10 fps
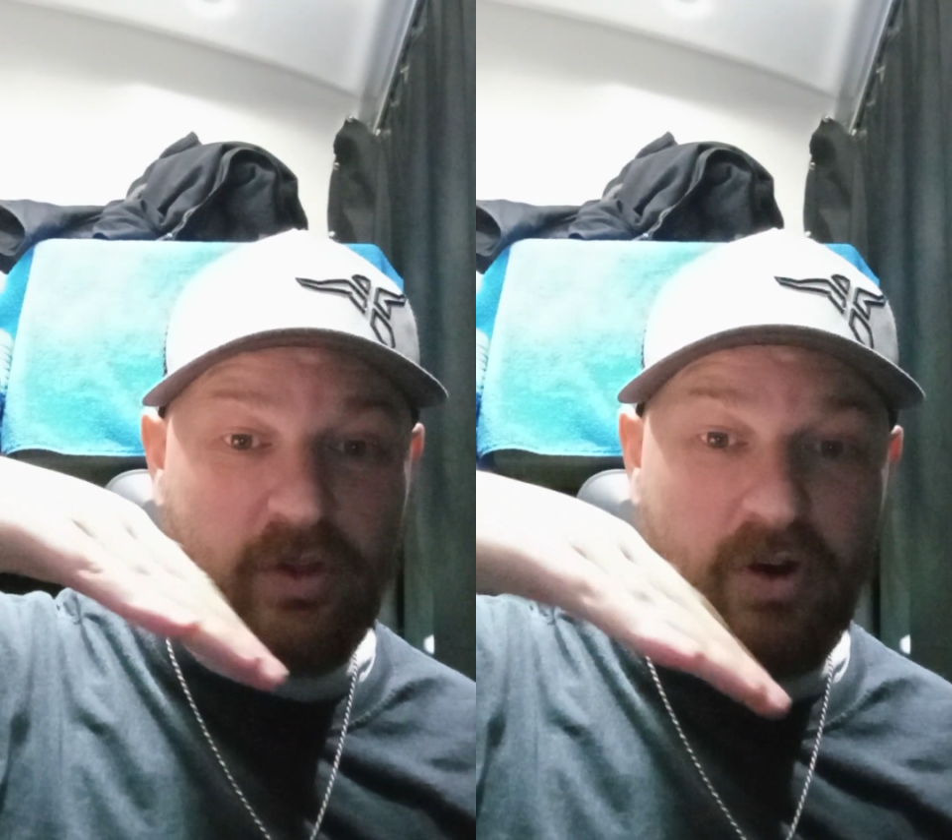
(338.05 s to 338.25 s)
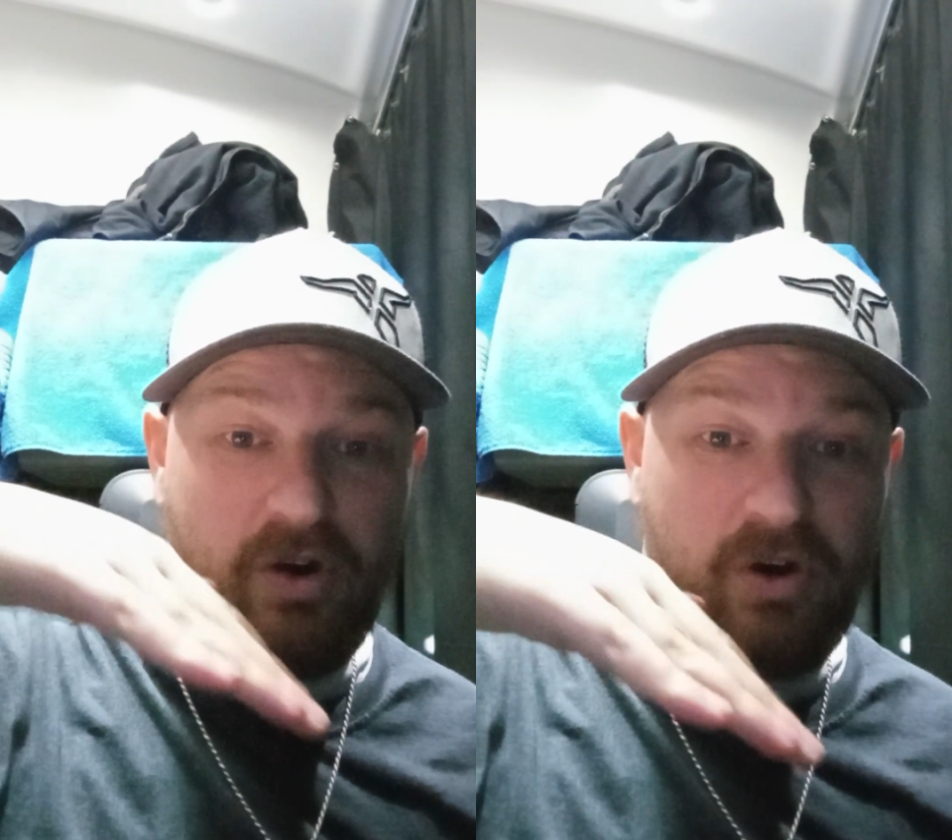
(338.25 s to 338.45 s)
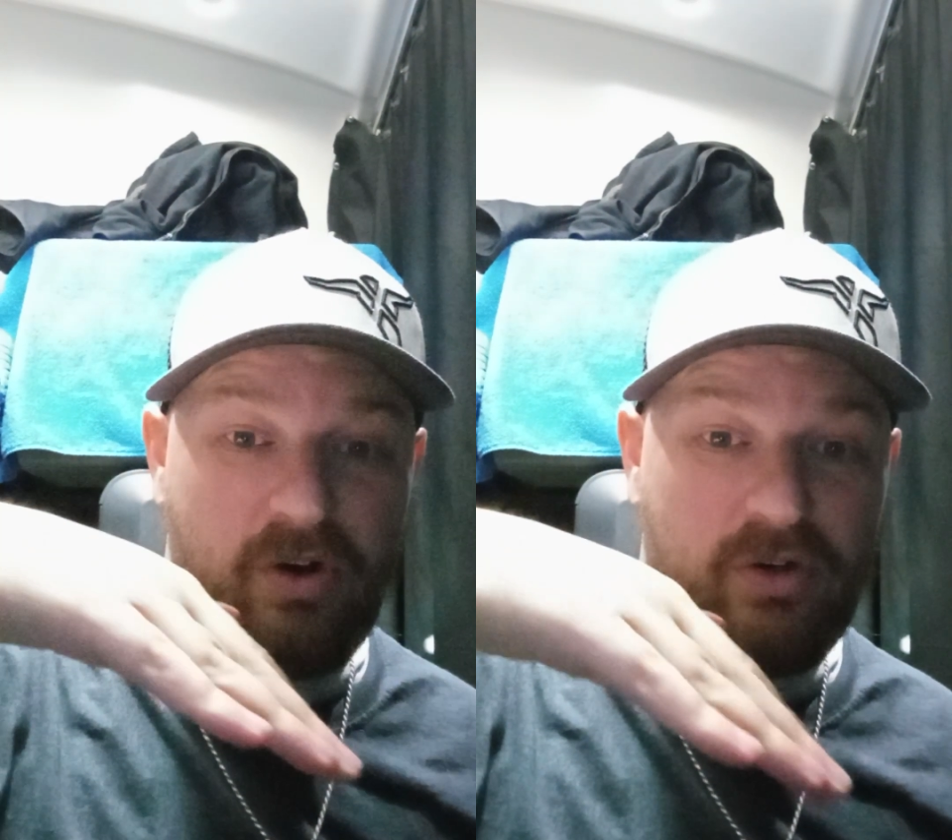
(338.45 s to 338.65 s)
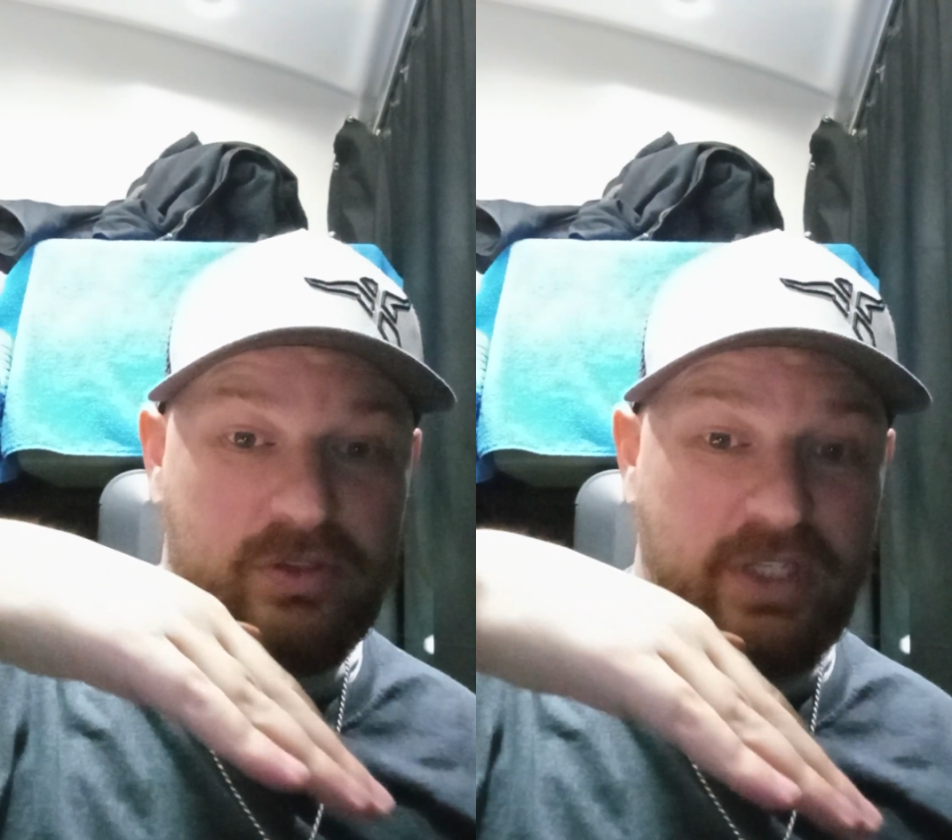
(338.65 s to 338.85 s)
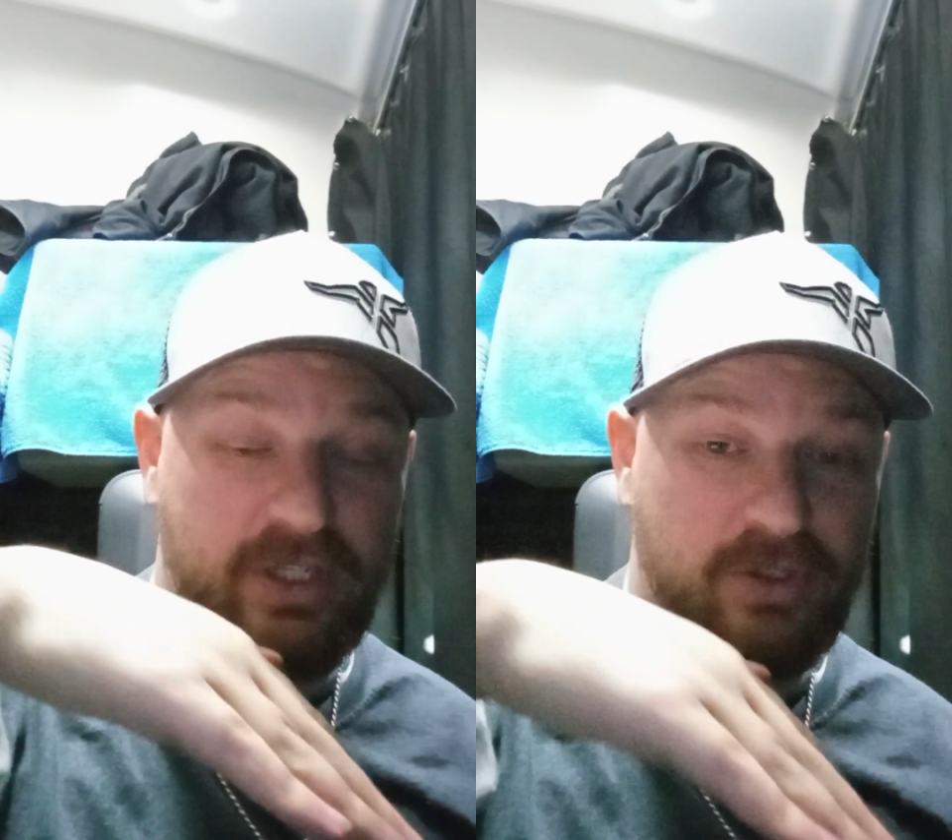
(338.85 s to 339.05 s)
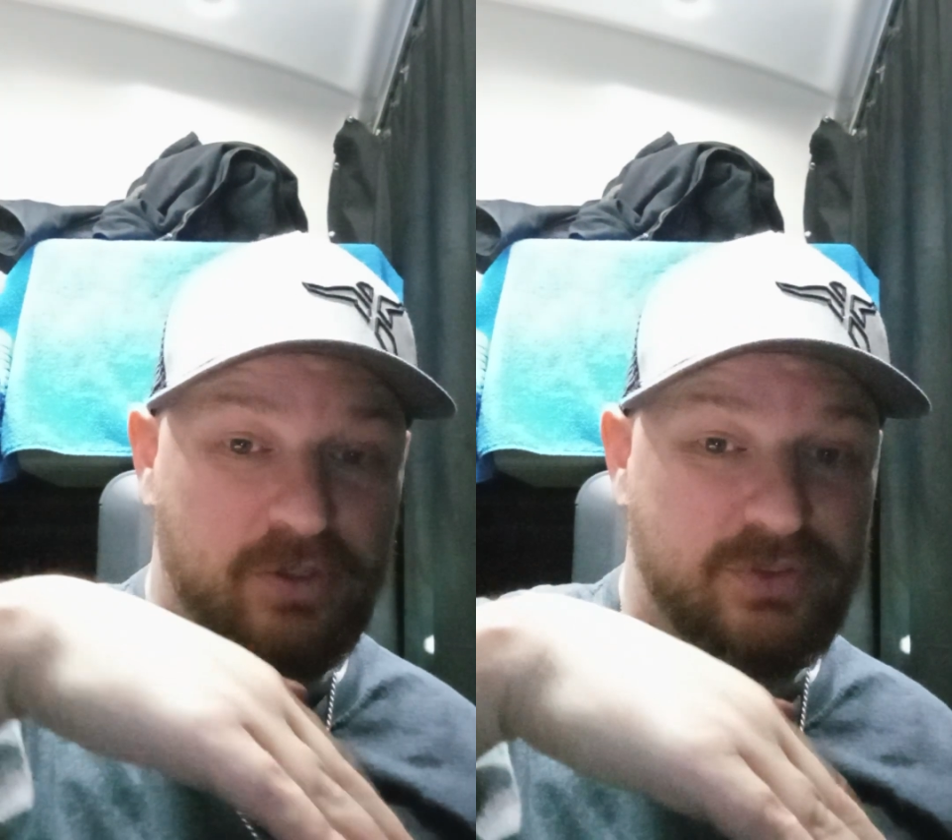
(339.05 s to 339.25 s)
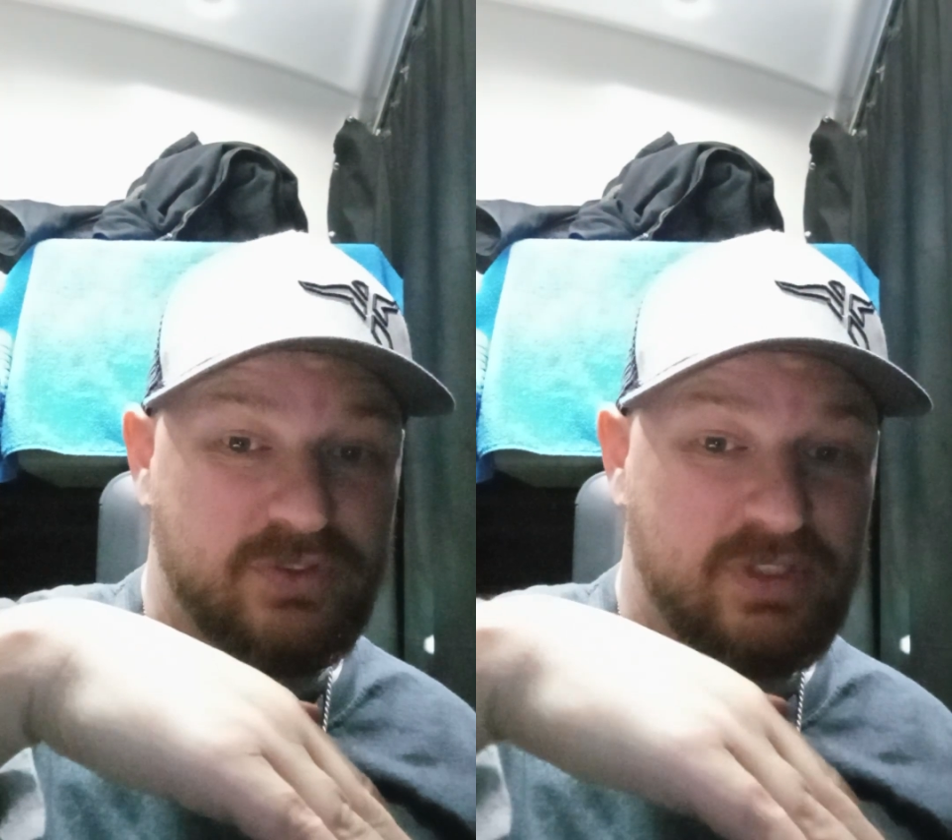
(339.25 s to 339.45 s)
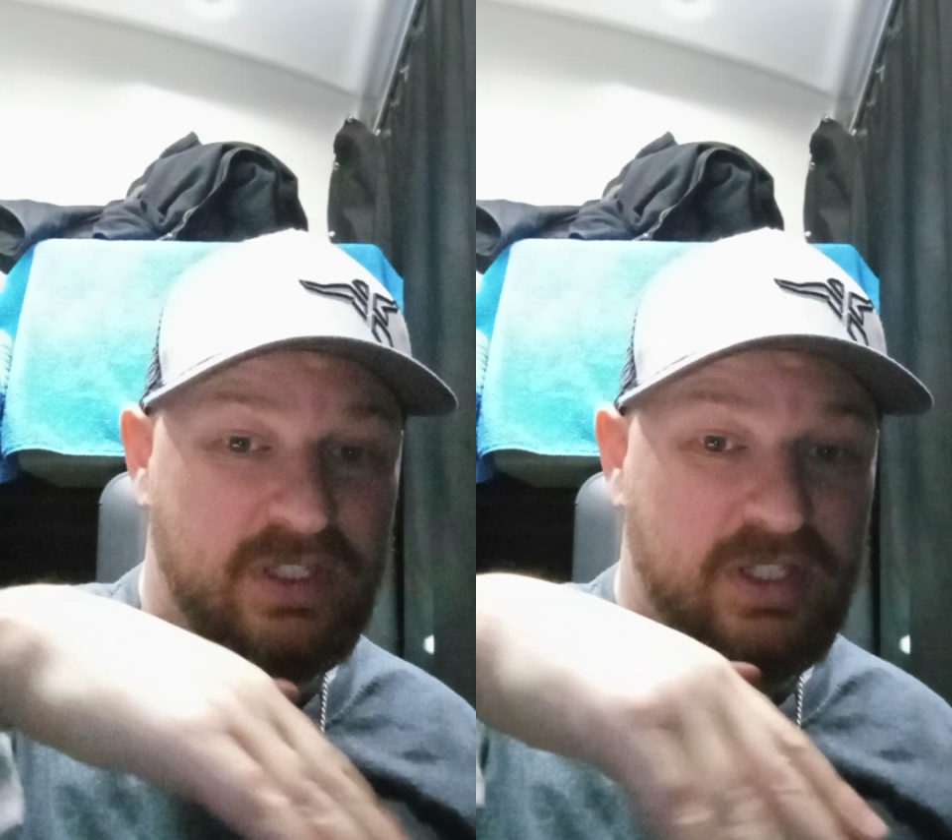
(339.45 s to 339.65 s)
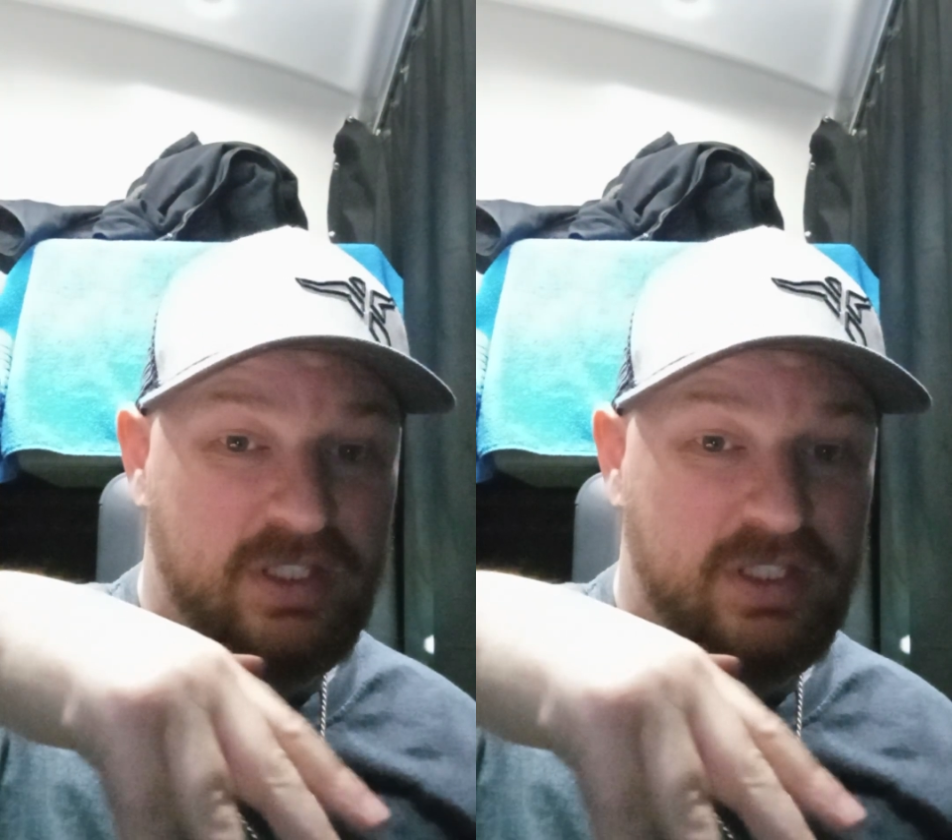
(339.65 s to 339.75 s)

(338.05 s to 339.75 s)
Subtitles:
long hills,